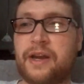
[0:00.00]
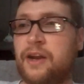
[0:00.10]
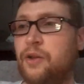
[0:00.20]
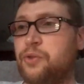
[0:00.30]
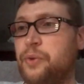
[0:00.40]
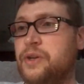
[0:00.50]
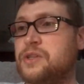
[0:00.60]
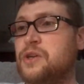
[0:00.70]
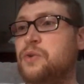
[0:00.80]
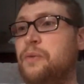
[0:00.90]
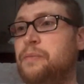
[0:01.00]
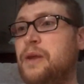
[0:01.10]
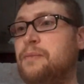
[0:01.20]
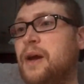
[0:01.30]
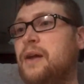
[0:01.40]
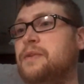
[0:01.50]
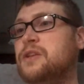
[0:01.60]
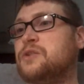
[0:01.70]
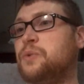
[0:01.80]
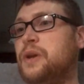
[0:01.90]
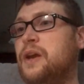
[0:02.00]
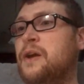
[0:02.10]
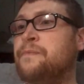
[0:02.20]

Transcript: and go 3-2 and beat Miami this week.